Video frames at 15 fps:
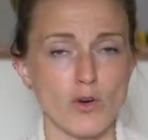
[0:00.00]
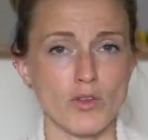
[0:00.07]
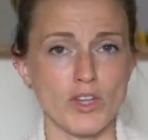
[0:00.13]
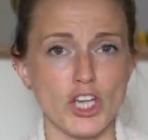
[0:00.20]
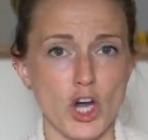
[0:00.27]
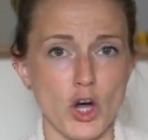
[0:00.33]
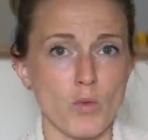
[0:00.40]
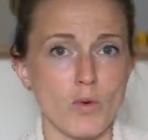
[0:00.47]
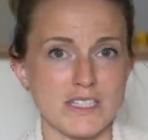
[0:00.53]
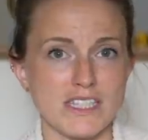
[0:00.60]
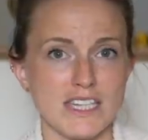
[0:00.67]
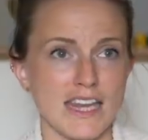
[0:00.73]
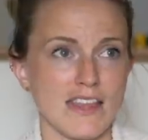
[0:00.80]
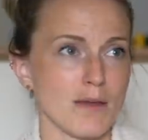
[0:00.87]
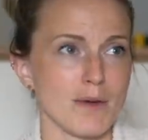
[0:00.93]
only go once
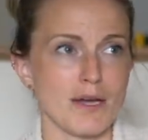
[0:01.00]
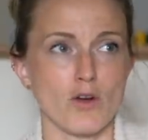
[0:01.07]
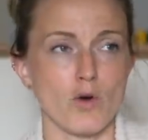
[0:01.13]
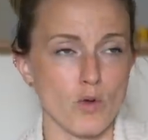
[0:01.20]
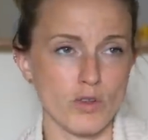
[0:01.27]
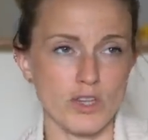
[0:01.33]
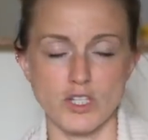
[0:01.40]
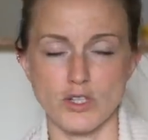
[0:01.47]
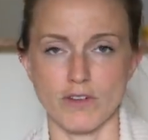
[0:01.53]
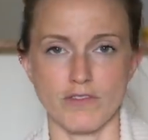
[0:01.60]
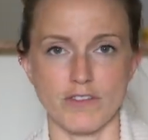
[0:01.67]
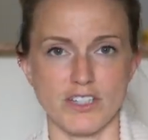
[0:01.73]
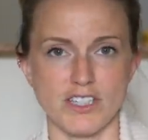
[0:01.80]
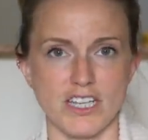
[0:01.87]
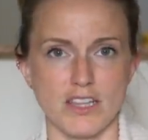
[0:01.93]
a day. They might only do it
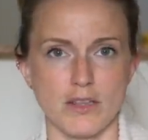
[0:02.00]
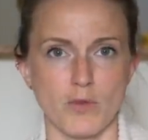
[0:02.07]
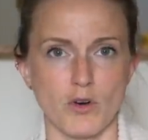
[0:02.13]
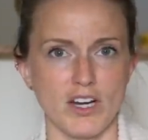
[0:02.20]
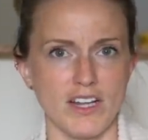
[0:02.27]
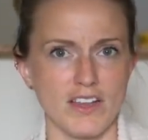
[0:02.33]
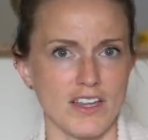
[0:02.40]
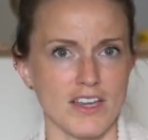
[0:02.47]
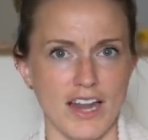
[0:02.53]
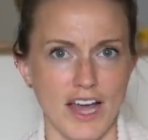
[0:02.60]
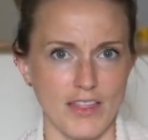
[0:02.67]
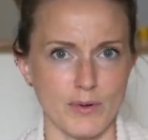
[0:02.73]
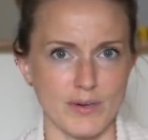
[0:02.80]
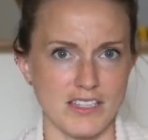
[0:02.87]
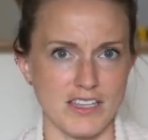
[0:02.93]
first thing in the morning and then
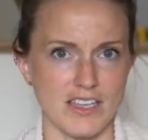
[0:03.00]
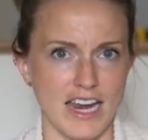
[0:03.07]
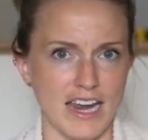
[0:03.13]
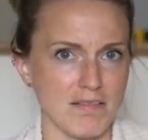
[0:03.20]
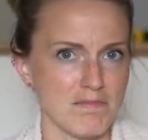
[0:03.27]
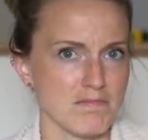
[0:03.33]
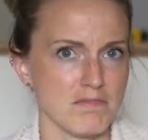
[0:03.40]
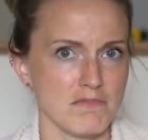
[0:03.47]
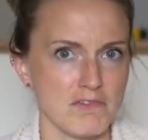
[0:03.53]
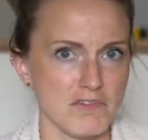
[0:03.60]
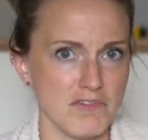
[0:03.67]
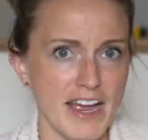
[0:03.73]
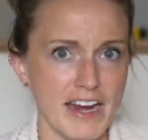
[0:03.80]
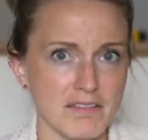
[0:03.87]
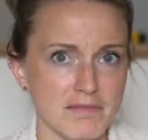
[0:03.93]
not the rest of the day.
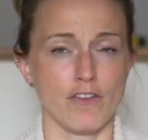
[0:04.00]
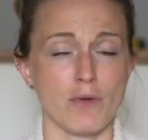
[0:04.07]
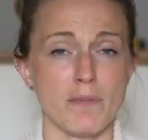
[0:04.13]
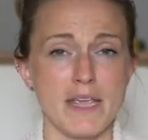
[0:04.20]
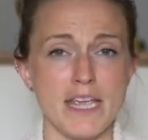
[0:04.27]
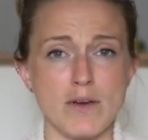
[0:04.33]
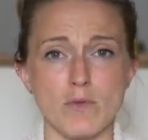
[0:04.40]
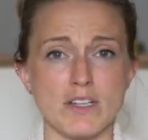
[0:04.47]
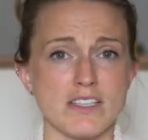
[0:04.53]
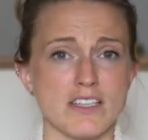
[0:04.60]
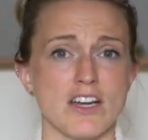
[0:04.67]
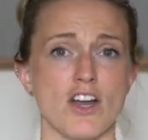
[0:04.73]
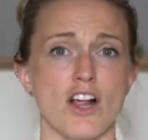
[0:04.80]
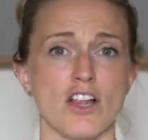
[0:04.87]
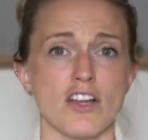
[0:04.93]
Fine. For me, it
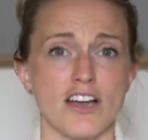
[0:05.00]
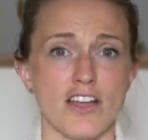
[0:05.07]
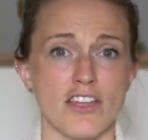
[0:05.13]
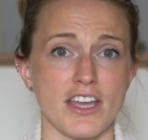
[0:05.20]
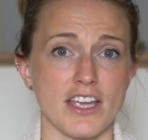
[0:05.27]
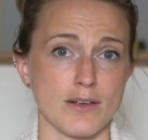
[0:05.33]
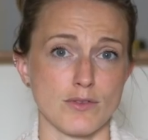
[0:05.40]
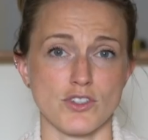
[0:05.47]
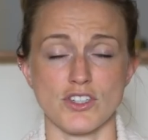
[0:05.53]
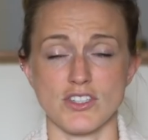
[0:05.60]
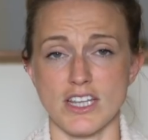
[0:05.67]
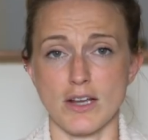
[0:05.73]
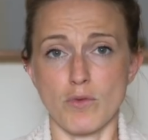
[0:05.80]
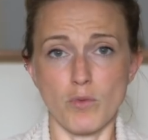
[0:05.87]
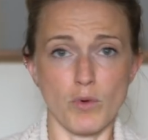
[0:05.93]
wasn't an all or nothing. It was just
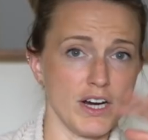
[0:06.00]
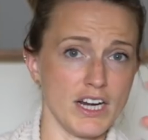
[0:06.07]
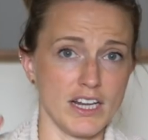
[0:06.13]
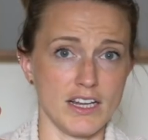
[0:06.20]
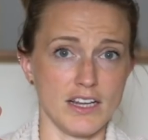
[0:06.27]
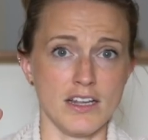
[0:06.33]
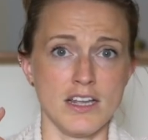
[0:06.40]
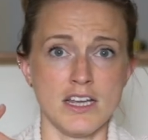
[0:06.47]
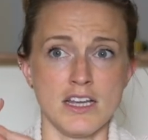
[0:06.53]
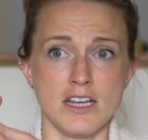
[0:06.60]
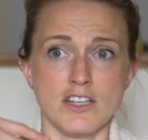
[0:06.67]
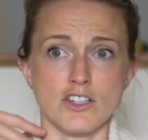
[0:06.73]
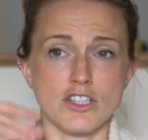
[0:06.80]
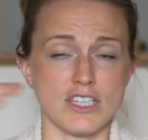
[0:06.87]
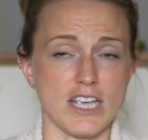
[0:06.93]
like, we're gonna
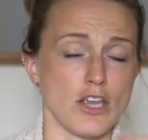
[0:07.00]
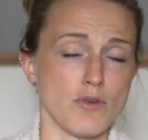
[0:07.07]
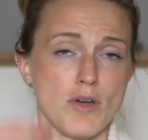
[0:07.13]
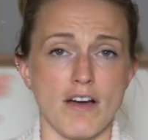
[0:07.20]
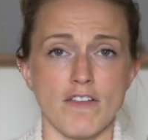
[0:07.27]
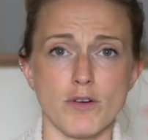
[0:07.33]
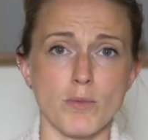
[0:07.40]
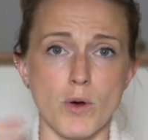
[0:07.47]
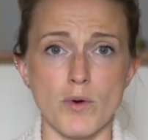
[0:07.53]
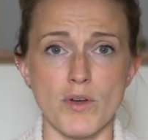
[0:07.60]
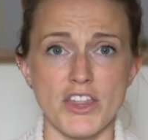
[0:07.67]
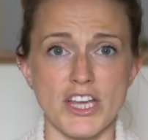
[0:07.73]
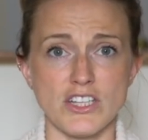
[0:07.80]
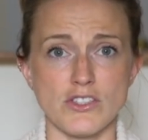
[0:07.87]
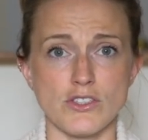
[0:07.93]
just get you comfortable with
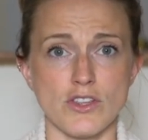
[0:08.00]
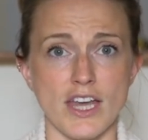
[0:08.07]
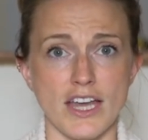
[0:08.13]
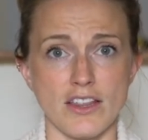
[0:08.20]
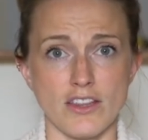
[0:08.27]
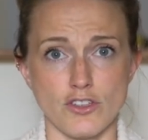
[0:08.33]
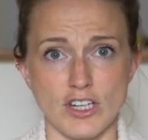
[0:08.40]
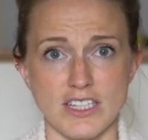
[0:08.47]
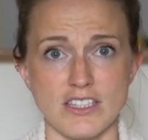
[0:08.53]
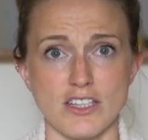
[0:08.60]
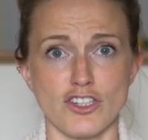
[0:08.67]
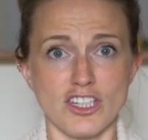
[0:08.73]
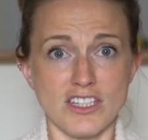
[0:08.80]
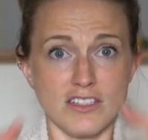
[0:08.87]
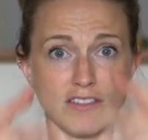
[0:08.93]
this so that the
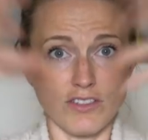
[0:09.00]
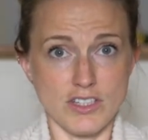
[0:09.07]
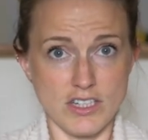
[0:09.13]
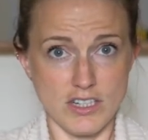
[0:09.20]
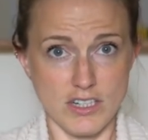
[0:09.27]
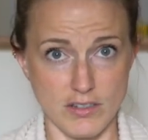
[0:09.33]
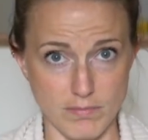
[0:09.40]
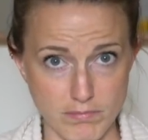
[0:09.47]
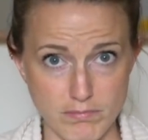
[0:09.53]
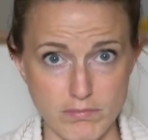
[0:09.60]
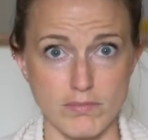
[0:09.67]
transition to